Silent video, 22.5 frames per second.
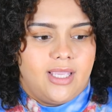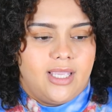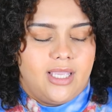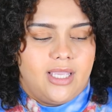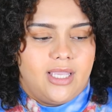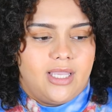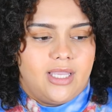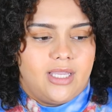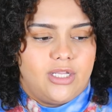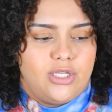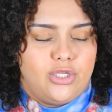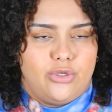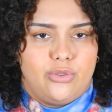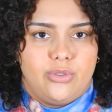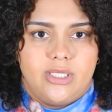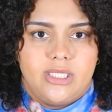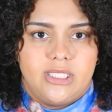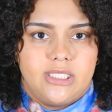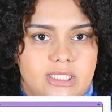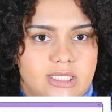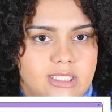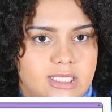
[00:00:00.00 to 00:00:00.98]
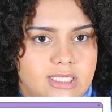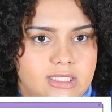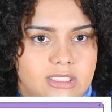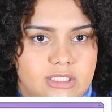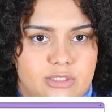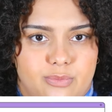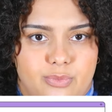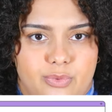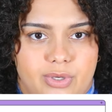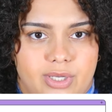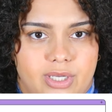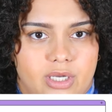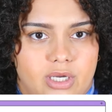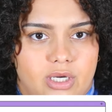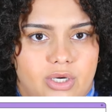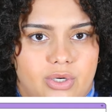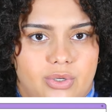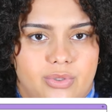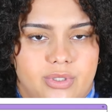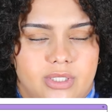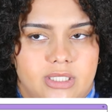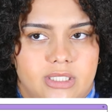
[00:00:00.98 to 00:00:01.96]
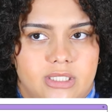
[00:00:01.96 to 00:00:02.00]
And you need to let this boy
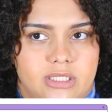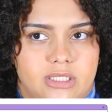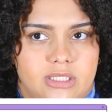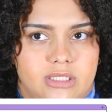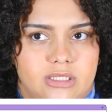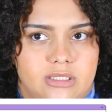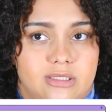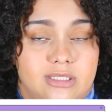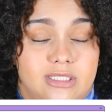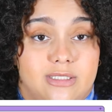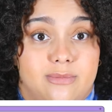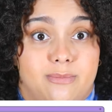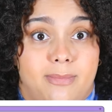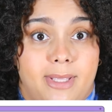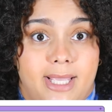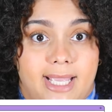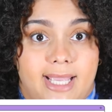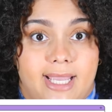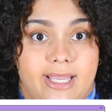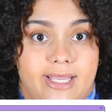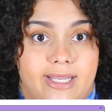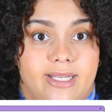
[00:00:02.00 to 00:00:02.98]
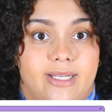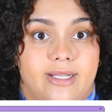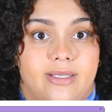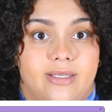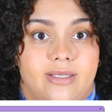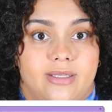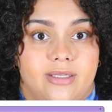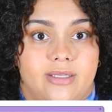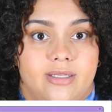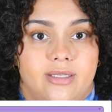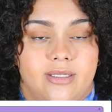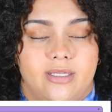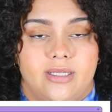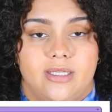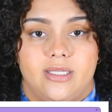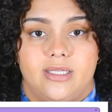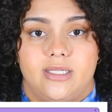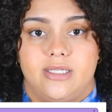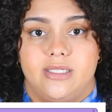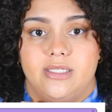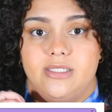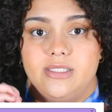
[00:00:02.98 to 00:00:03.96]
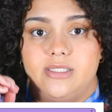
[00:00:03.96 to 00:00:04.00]
go because this man,
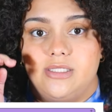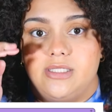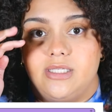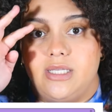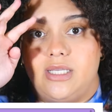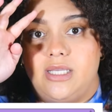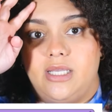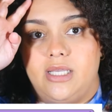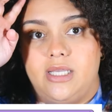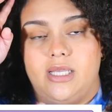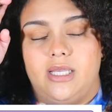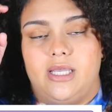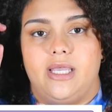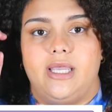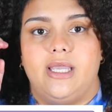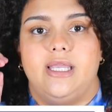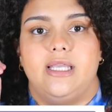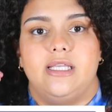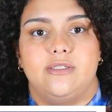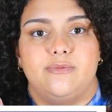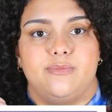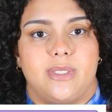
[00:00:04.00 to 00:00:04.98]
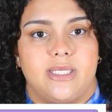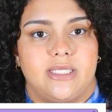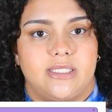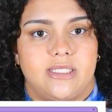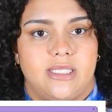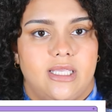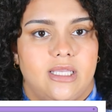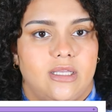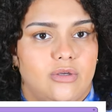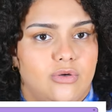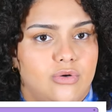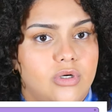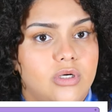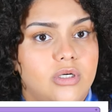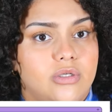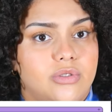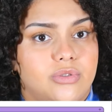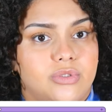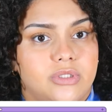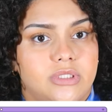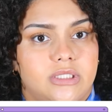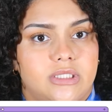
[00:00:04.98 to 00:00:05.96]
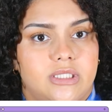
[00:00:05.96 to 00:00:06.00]
because he's messy and
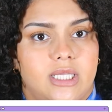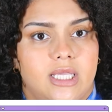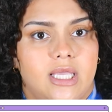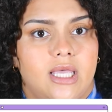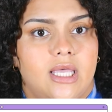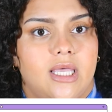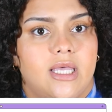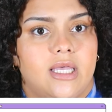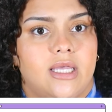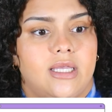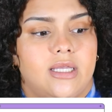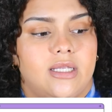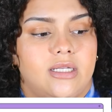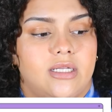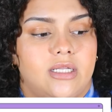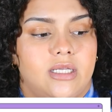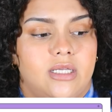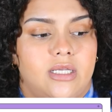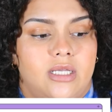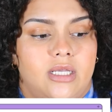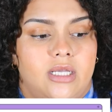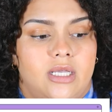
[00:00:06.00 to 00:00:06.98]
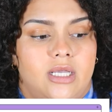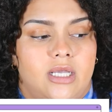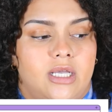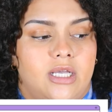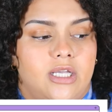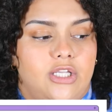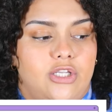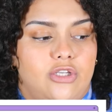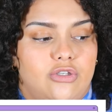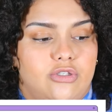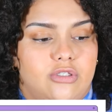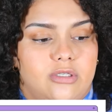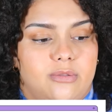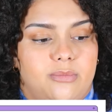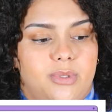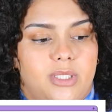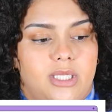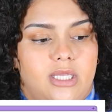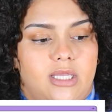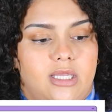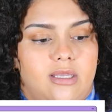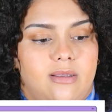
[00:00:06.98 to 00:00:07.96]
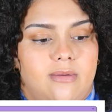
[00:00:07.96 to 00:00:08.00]
gross. And you should
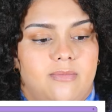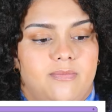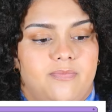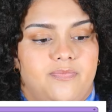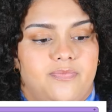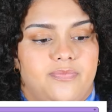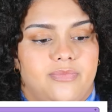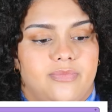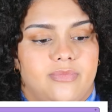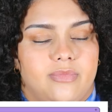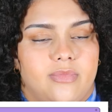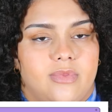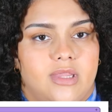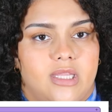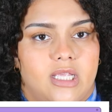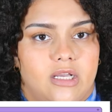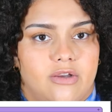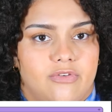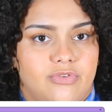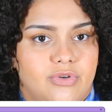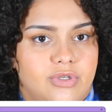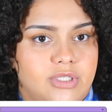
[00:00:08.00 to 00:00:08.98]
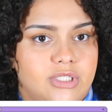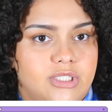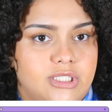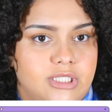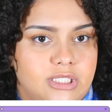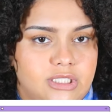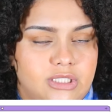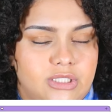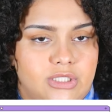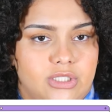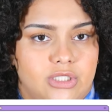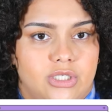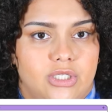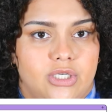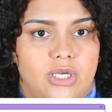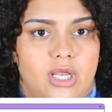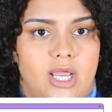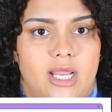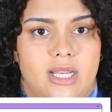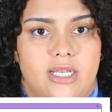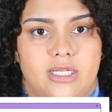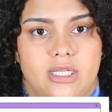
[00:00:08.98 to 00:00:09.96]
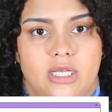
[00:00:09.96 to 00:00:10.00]
be there for your sister
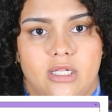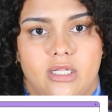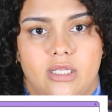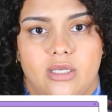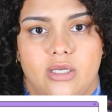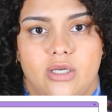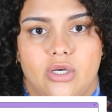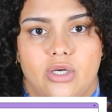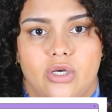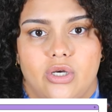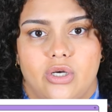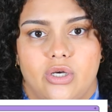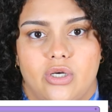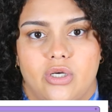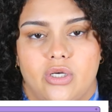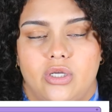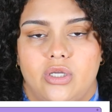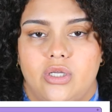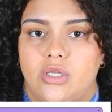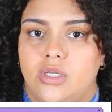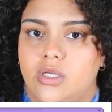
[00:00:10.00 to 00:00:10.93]
and telling her,